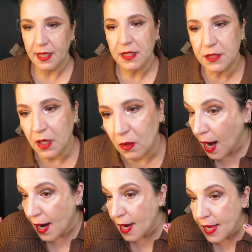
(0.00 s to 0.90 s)
So
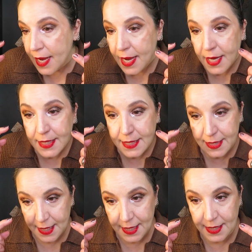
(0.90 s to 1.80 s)
I
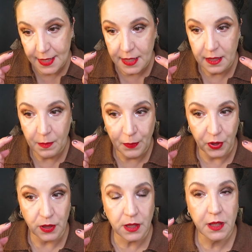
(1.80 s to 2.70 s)
did
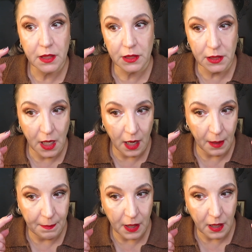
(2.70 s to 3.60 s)
put
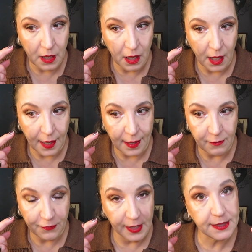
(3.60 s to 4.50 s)
some
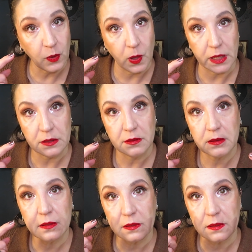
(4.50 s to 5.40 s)
face oil
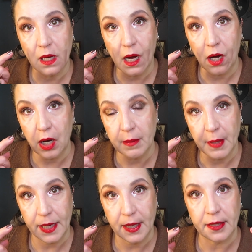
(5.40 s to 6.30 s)
on
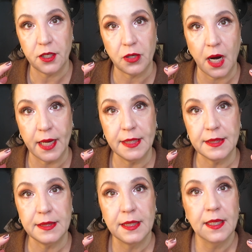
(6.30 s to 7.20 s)
my under
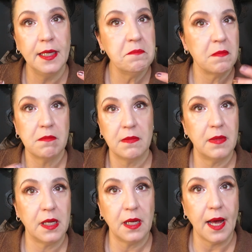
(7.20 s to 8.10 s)
eyes
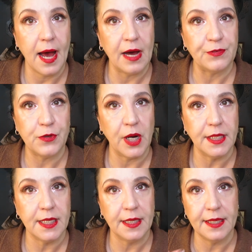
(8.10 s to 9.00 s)
after I
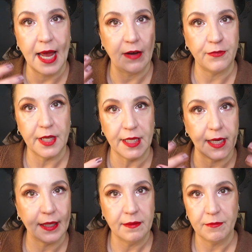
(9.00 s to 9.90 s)
did
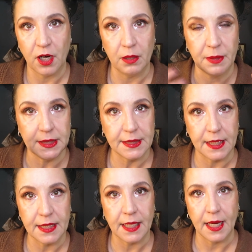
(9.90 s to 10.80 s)
everything, all my
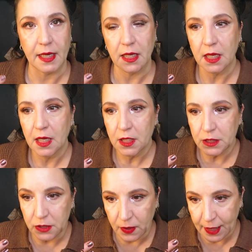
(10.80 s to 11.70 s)
skincare.
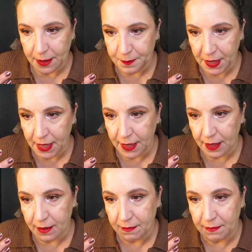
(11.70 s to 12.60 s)
So it had
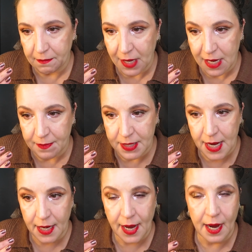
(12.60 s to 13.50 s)
been maybe
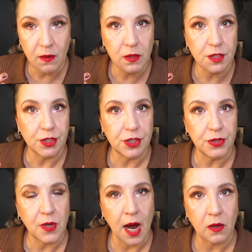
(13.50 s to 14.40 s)
an hour to
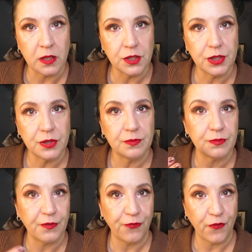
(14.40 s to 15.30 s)
2 hours
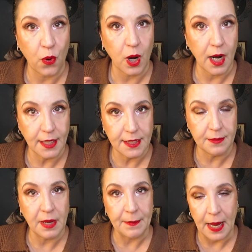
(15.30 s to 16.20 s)
before I
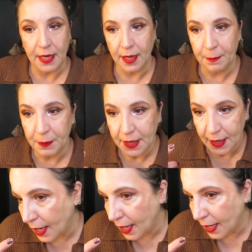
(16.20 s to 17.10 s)
did my makeup.
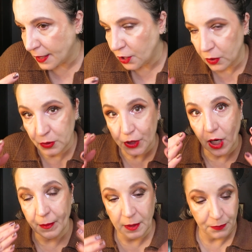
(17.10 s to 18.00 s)
And you
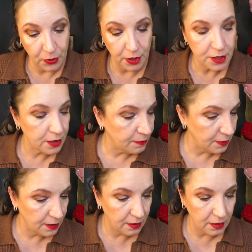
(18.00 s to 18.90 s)
saw me put
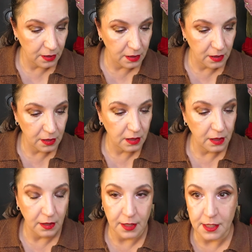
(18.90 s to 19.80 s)

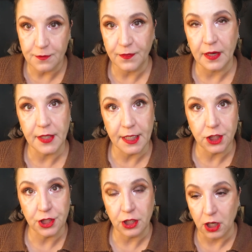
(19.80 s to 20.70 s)
this
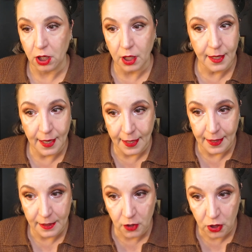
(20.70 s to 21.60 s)
foundation on and
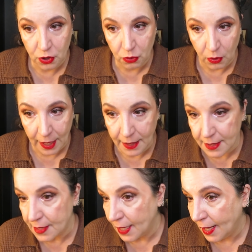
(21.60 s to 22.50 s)
it looked
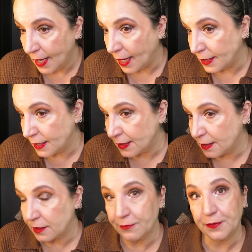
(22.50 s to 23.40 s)
great. And this
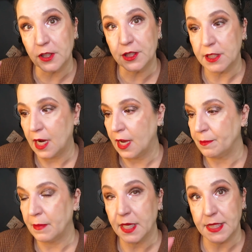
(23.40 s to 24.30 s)
is the first
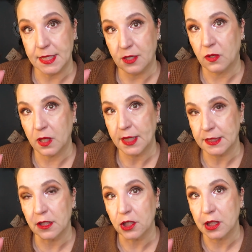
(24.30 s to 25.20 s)
time my Dior
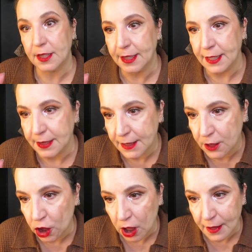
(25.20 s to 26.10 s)
has looked this
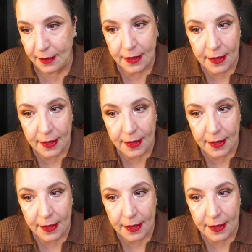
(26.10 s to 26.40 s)
good.